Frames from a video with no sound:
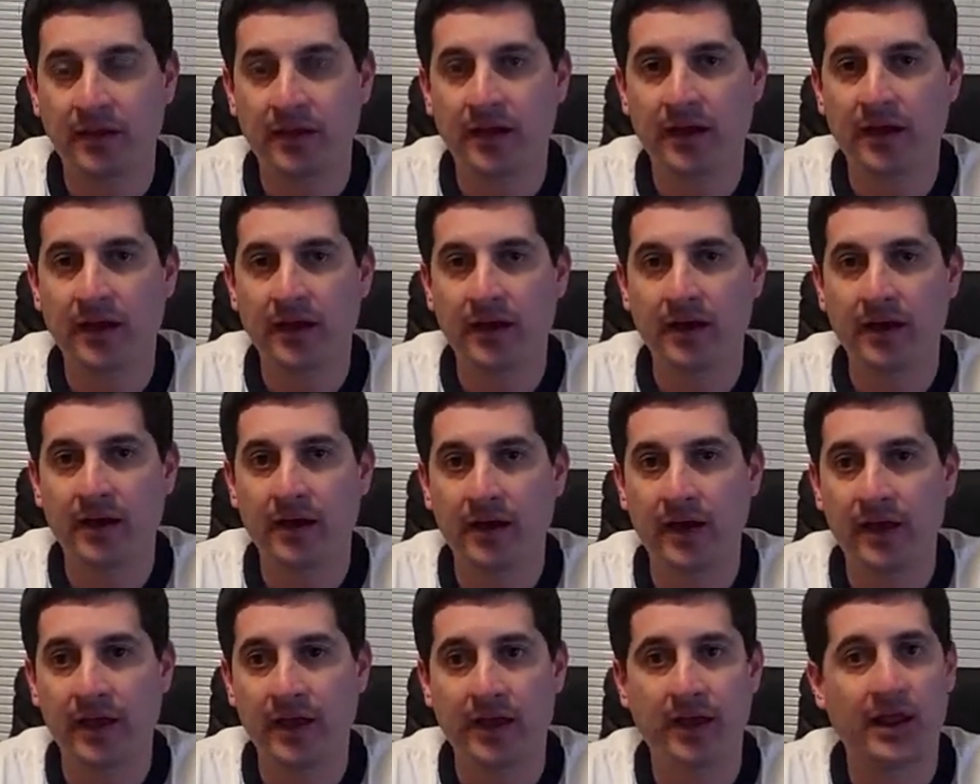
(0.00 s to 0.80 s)

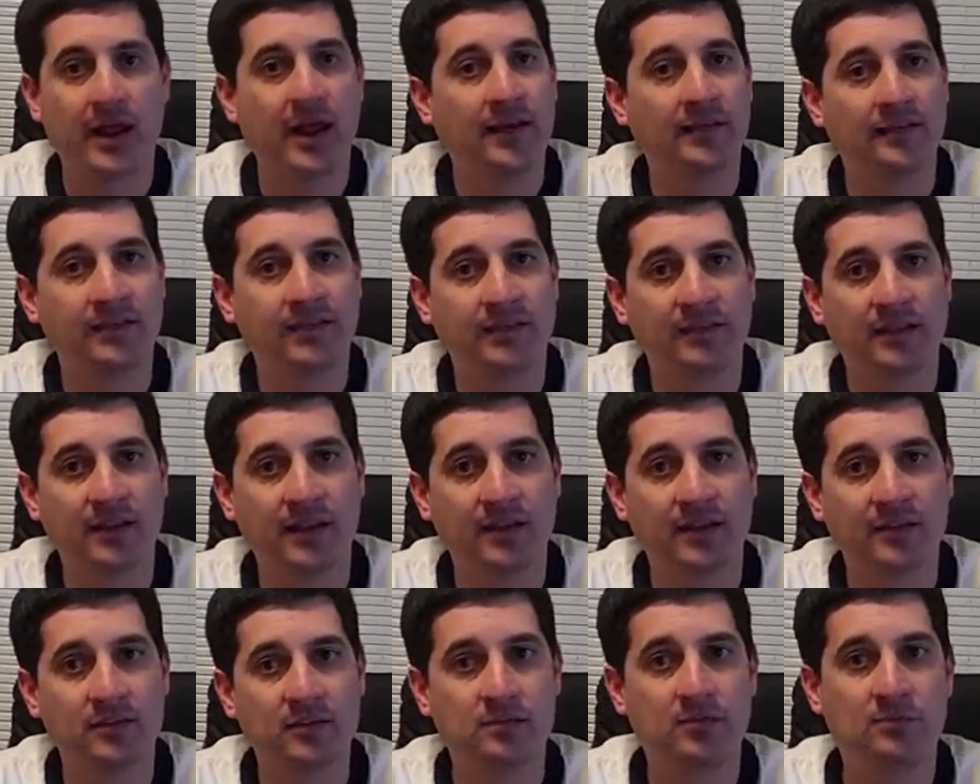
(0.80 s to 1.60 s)
and I think
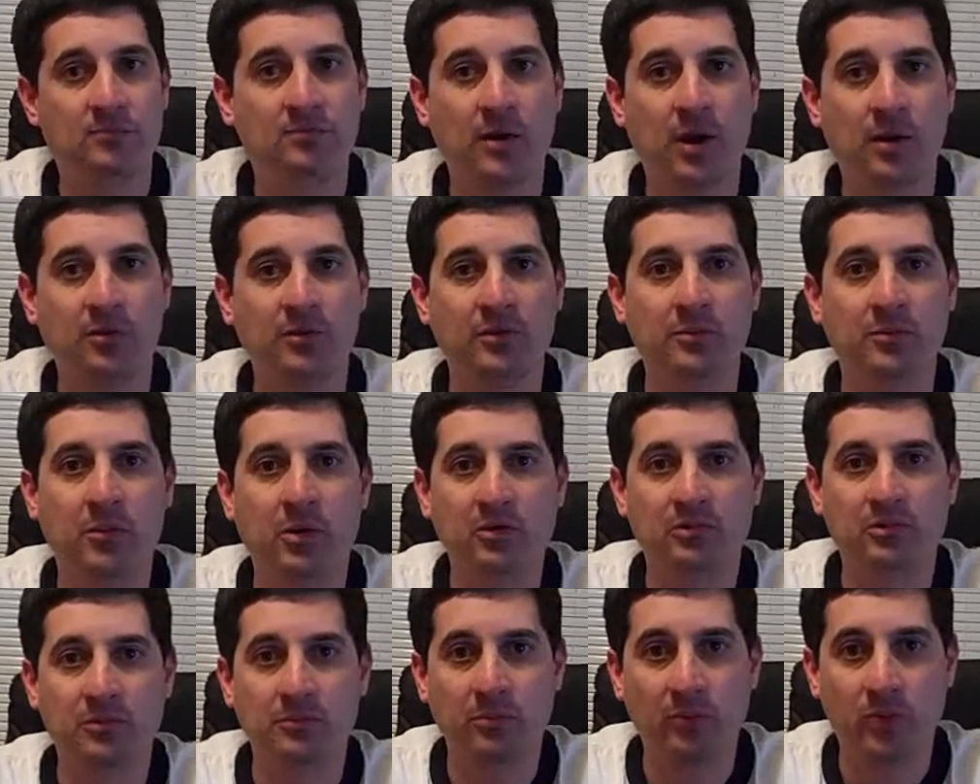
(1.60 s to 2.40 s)
that is probably the
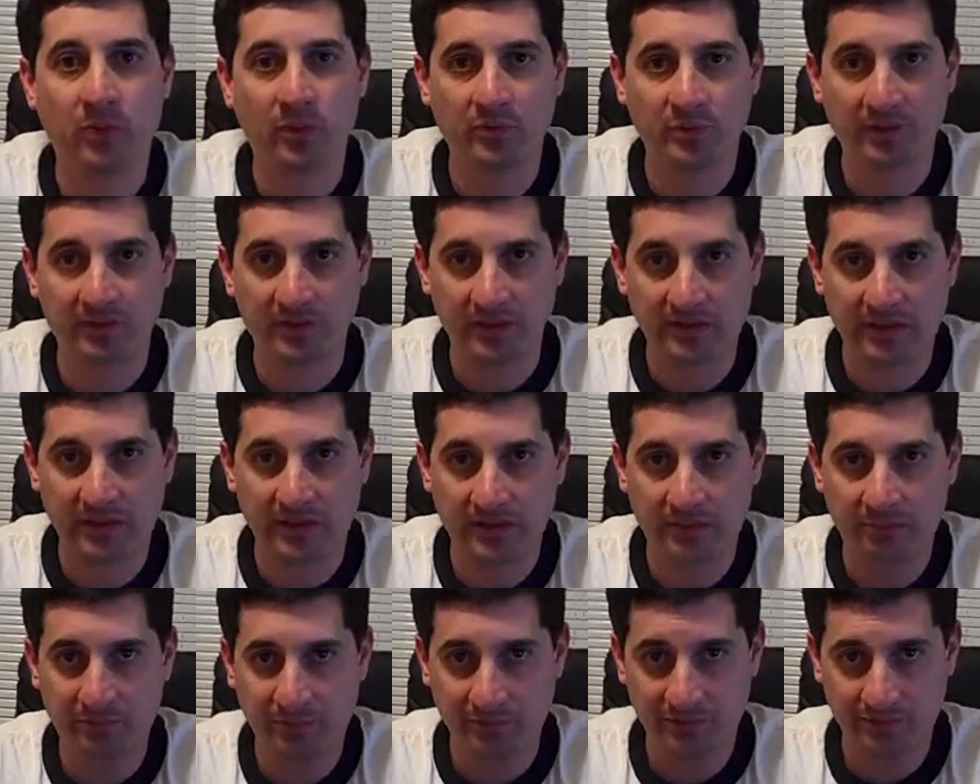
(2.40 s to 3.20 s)
most important thing
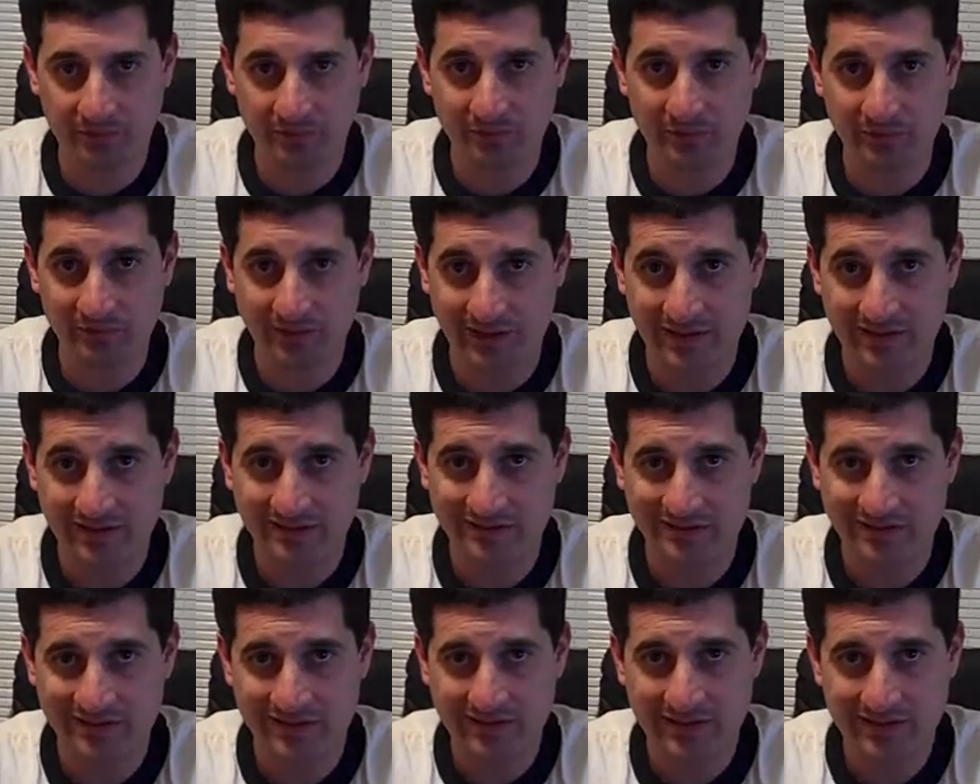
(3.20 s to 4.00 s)
that a principal
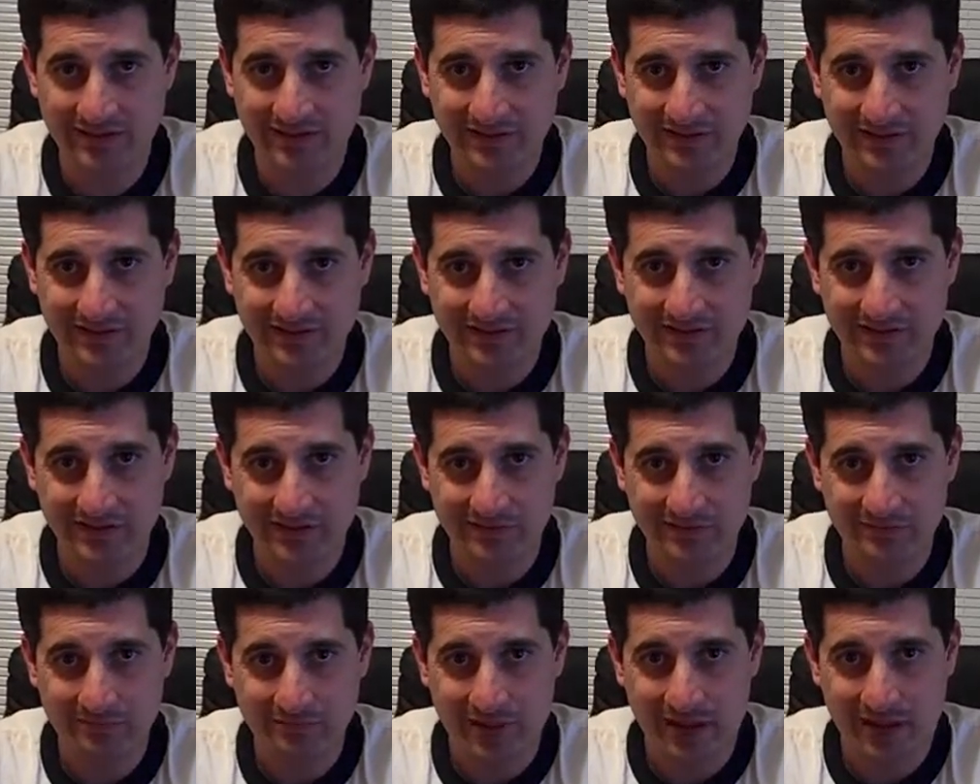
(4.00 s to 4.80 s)
does
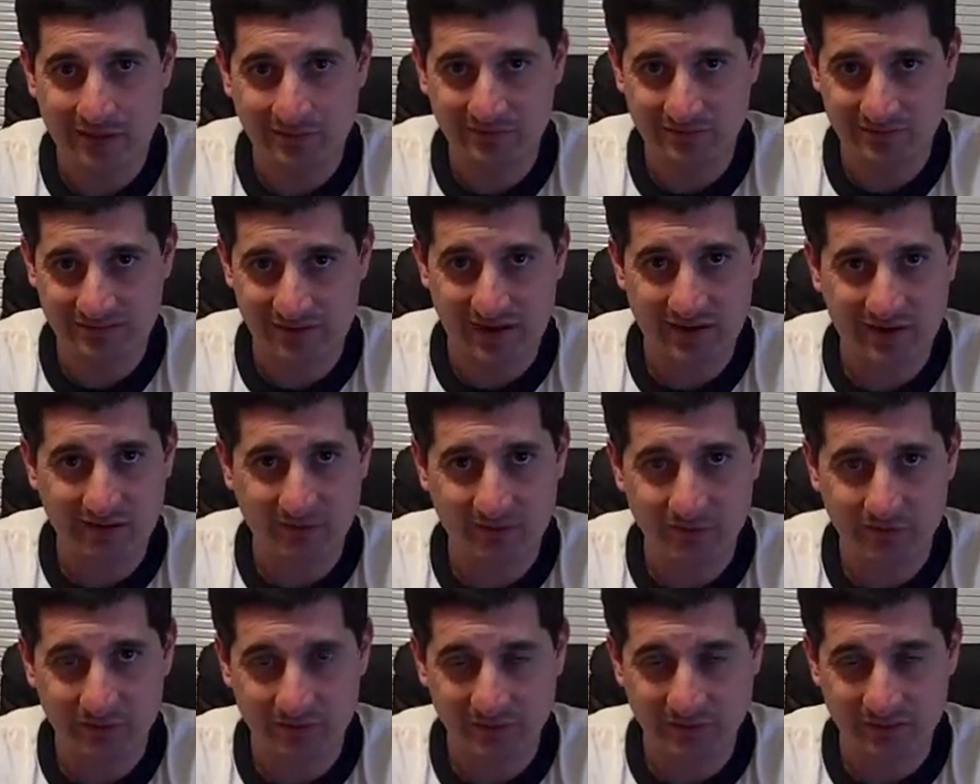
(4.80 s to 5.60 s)
outside of
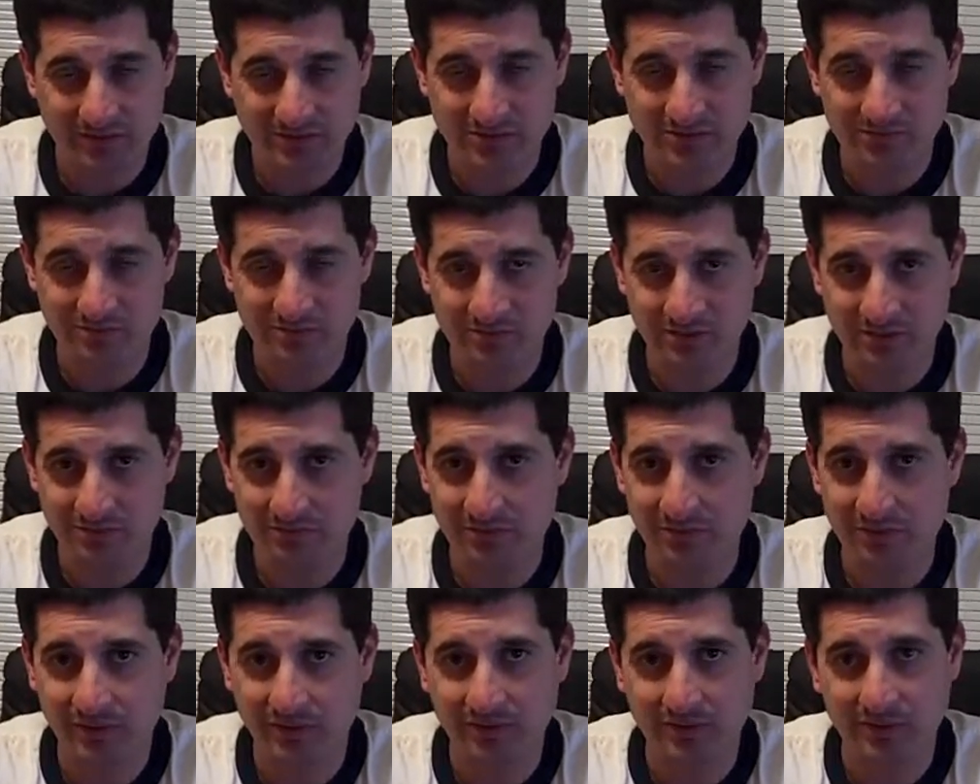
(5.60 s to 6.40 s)
those relationships they
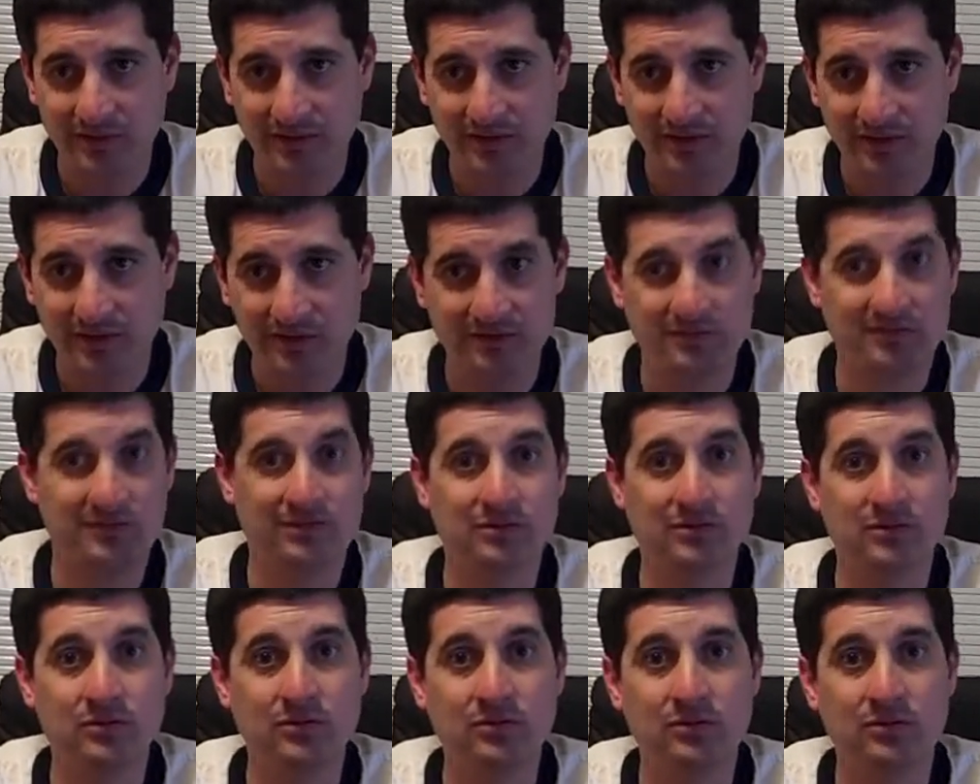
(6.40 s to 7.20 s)
build is
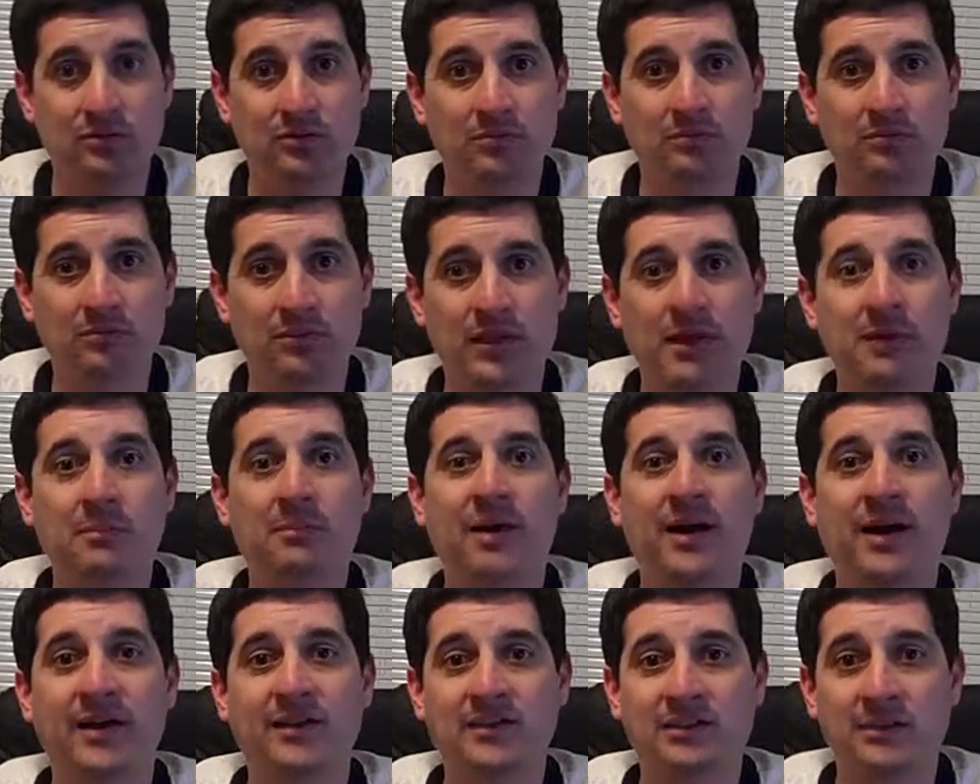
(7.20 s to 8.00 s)
to
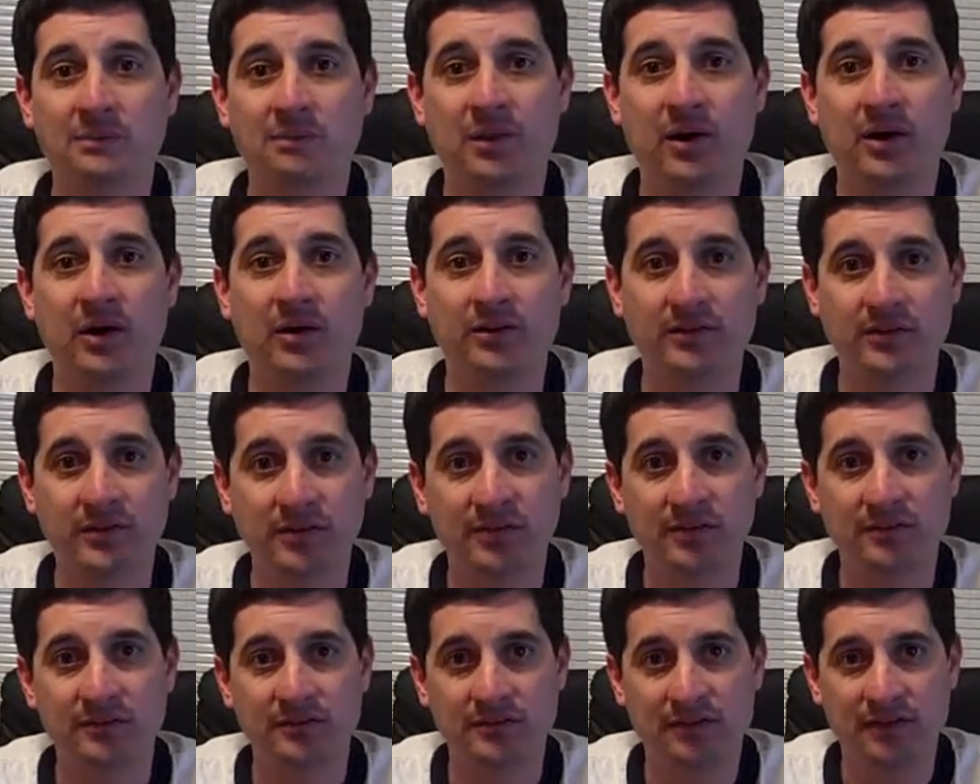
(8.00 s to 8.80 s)
minimize the
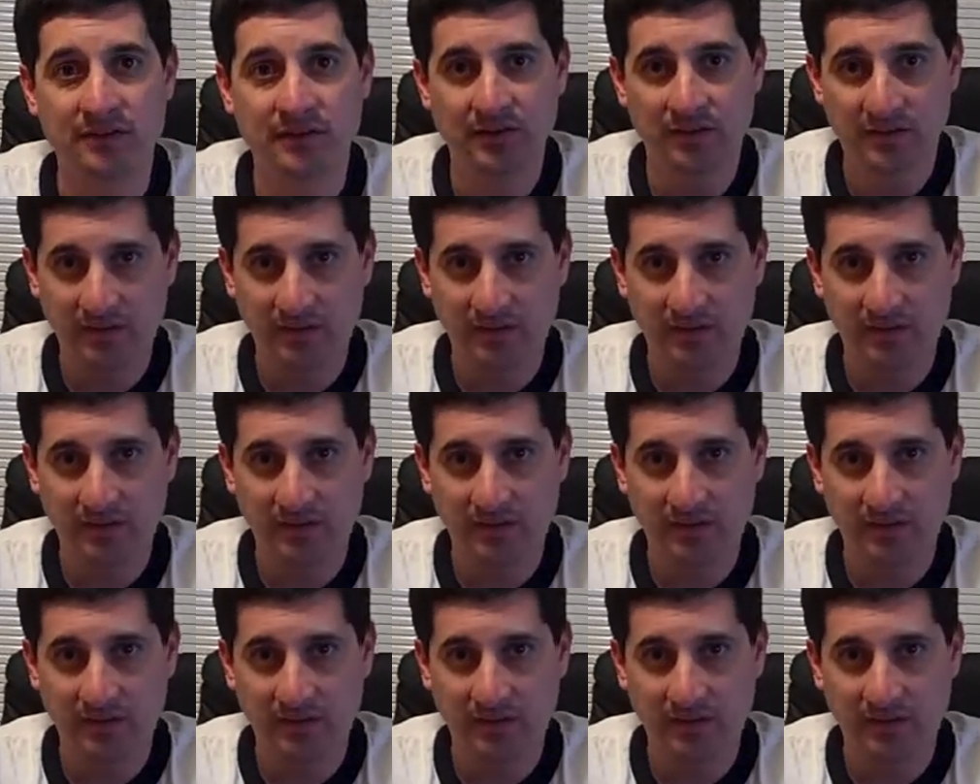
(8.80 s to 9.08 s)
politics.